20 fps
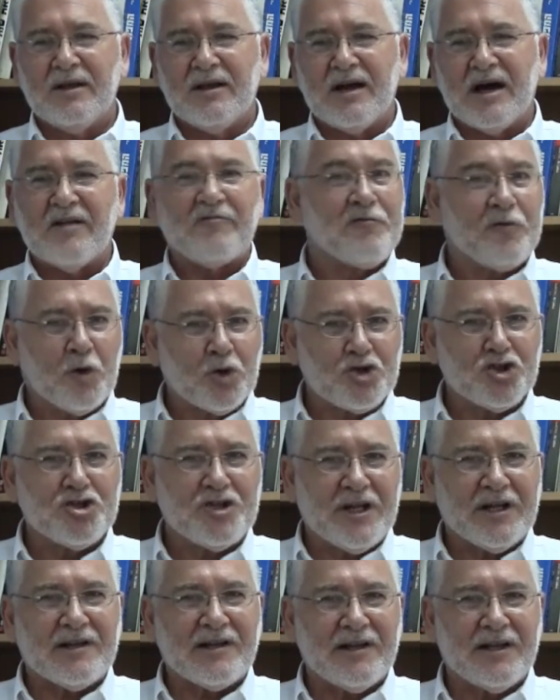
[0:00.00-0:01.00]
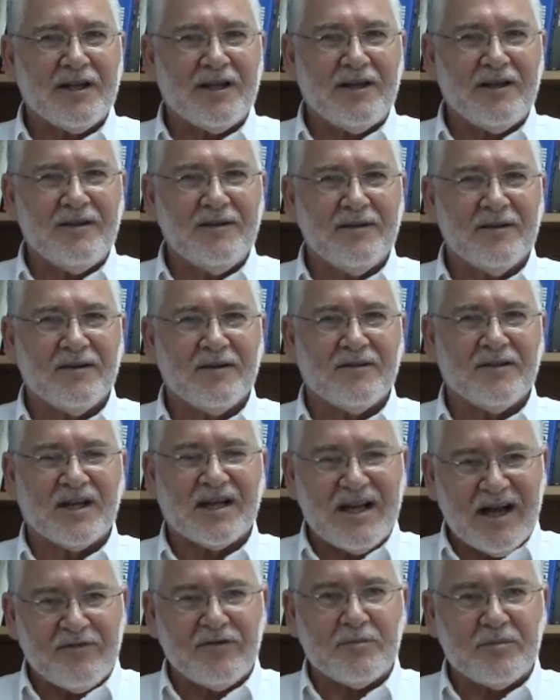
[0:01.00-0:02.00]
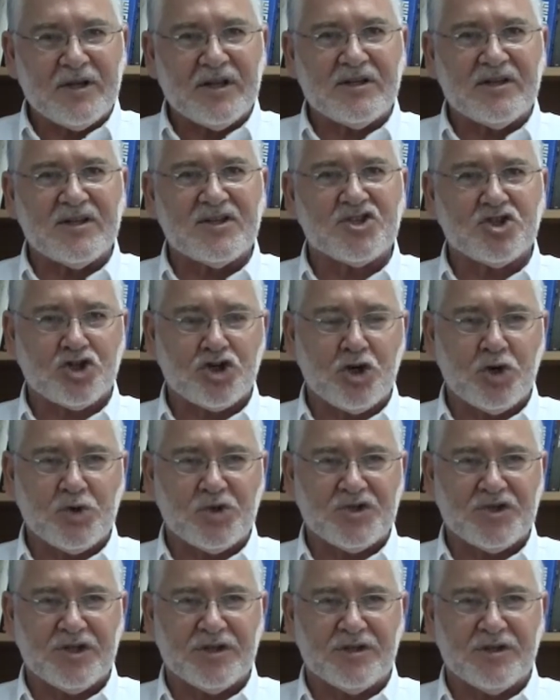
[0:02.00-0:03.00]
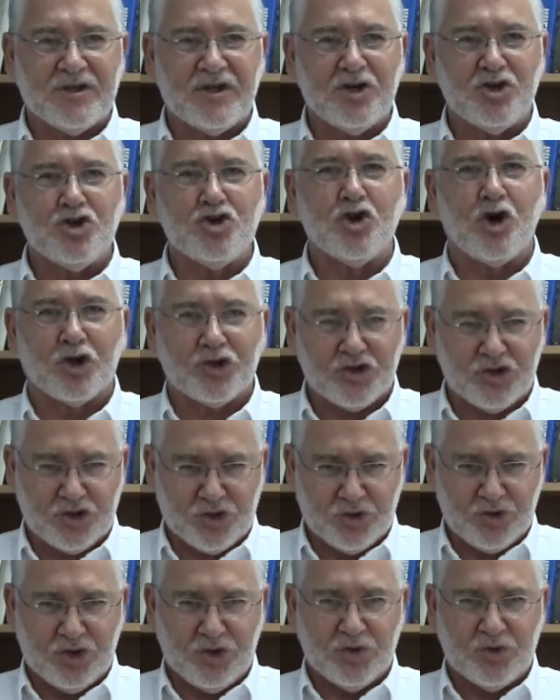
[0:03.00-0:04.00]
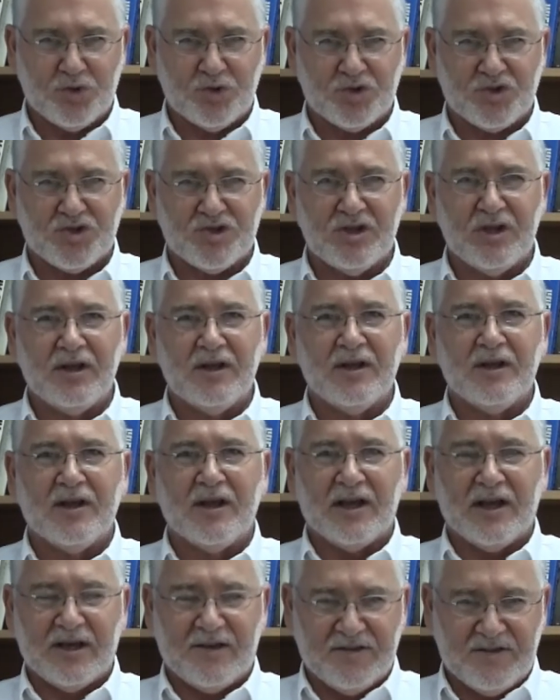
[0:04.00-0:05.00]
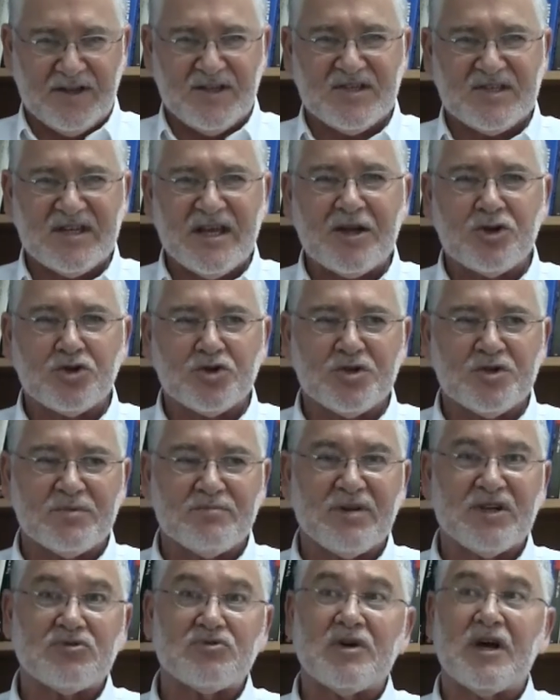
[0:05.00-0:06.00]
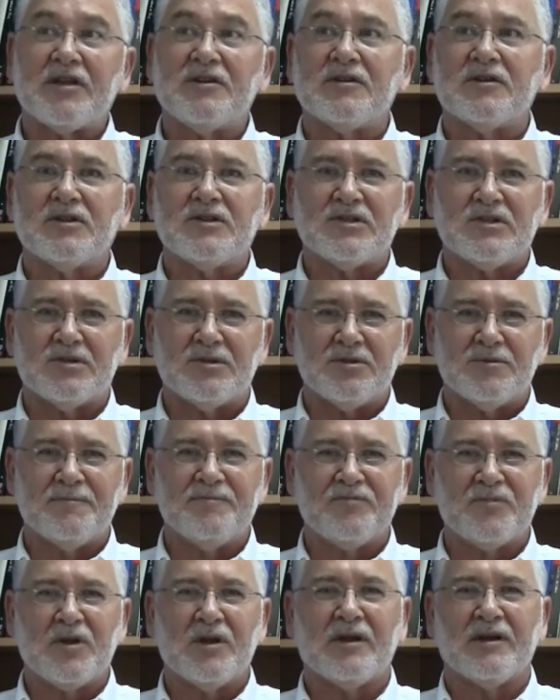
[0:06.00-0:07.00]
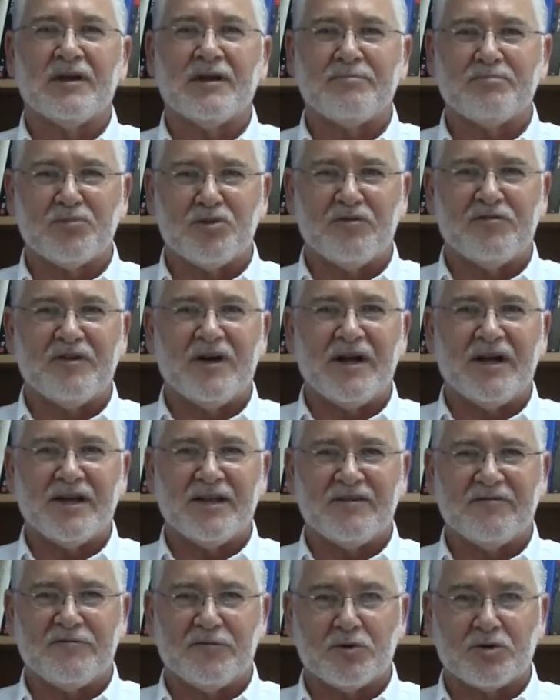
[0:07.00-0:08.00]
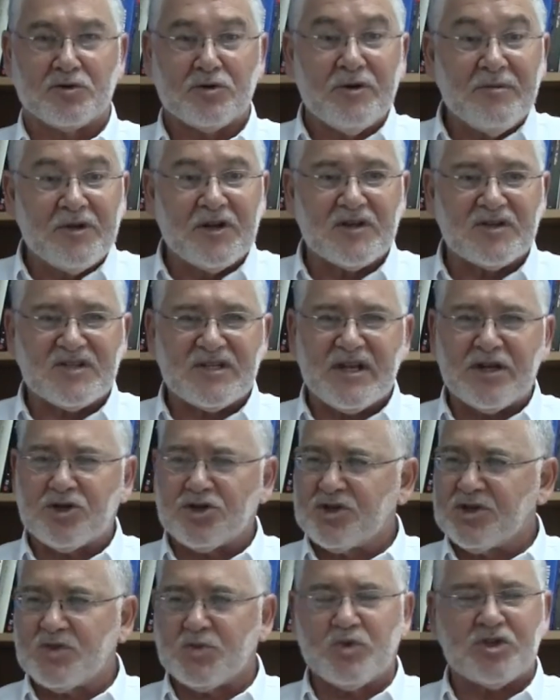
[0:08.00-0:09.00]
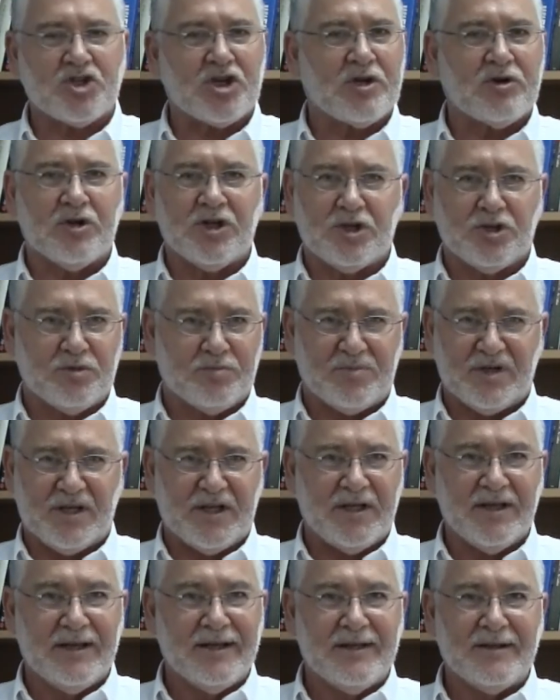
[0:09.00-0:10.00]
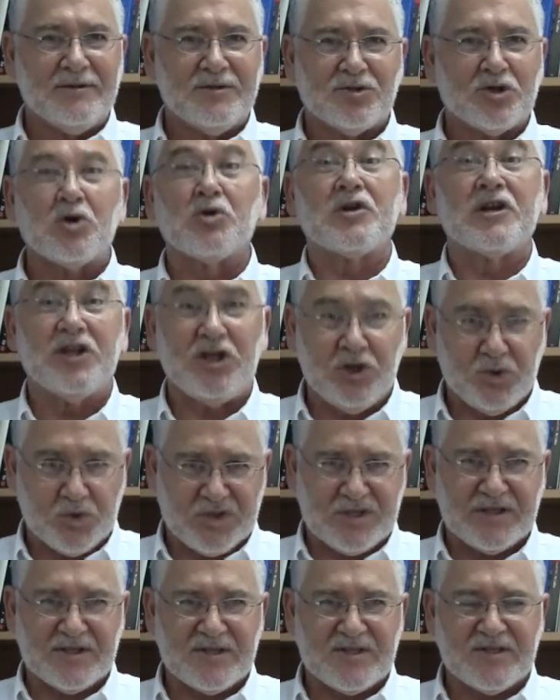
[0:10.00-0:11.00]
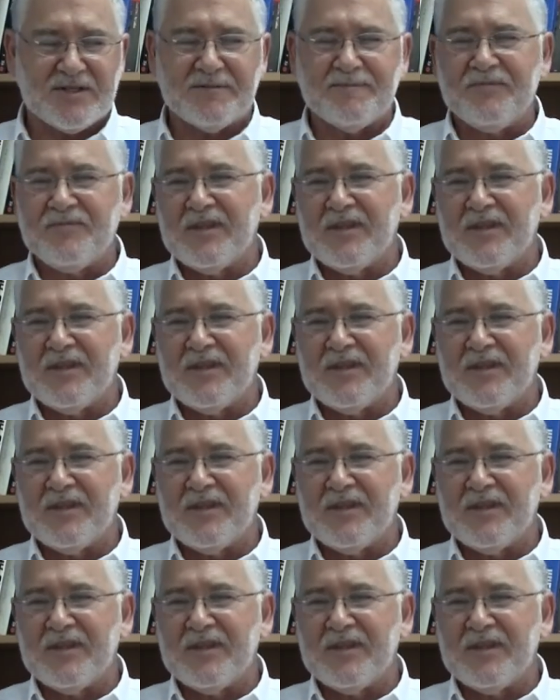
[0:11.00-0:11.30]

Unfortunately, the government has chosen not to use these sanctions, but rather to provide for criminal sanctions which are going to be totally useless.